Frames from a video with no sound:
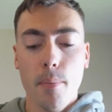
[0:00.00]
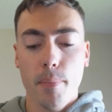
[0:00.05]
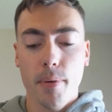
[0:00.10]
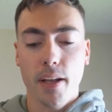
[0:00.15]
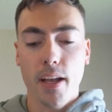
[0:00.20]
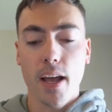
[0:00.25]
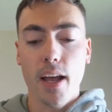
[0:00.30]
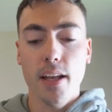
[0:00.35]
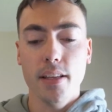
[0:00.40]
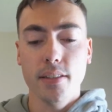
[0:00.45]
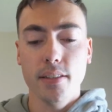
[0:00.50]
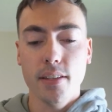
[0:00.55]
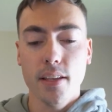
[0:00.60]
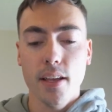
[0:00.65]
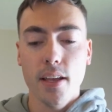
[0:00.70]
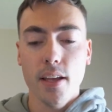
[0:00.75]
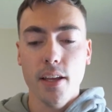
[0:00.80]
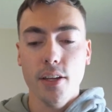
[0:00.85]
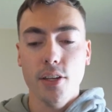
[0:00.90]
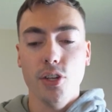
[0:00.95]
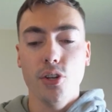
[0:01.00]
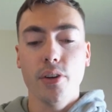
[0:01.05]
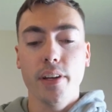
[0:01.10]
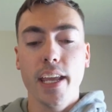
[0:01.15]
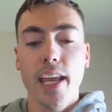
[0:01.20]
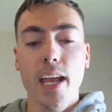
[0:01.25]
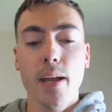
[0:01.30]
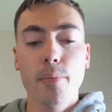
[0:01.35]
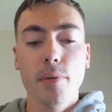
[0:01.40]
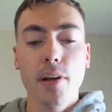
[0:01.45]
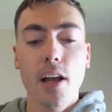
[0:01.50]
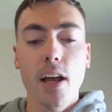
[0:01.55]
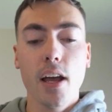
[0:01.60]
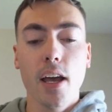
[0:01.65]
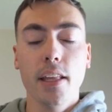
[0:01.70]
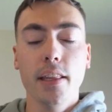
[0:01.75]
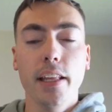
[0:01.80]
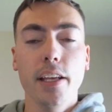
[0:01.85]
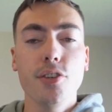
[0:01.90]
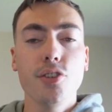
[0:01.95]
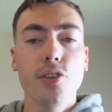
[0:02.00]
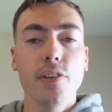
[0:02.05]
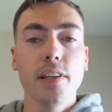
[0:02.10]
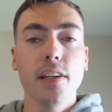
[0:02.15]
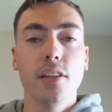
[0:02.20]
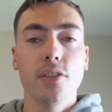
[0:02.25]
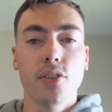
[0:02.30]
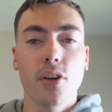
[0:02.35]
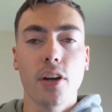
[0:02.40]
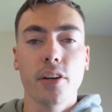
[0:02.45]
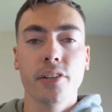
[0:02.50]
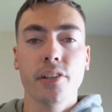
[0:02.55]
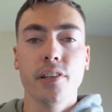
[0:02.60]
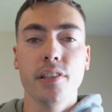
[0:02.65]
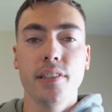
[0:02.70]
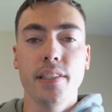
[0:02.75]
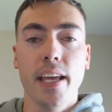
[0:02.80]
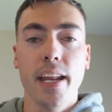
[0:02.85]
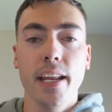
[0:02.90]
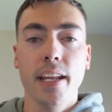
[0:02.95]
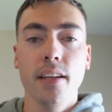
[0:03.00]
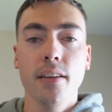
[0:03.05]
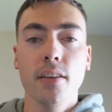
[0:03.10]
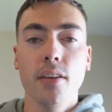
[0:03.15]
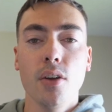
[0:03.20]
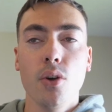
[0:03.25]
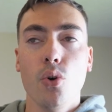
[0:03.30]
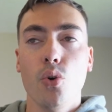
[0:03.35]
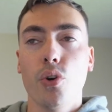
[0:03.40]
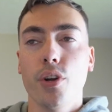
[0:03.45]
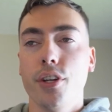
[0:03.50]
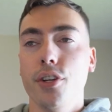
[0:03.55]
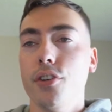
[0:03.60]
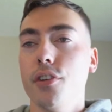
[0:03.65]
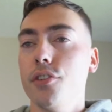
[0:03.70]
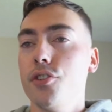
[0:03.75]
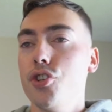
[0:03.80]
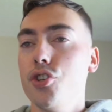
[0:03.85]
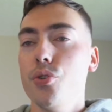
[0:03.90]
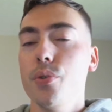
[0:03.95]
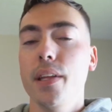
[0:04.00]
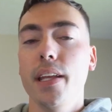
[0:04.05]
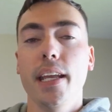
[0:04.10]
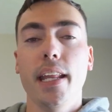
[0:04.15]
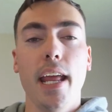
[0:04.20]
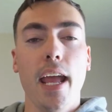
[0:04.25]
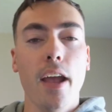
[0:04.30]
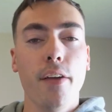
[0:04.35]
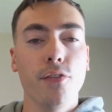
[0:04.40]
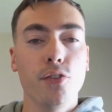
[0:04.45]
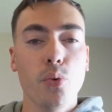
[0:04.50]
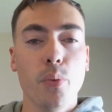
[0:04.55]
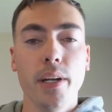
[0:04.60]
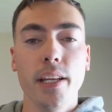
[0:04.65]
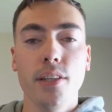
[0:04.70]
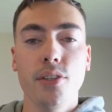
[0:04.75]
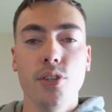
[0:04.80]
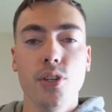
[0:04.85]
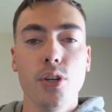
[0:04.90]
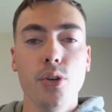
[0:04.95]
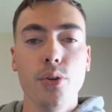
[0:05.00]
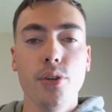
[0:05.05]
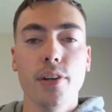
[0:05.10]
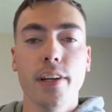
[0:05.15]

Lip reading: because your camera, unless you're in a darker setting or you're shooting at f22,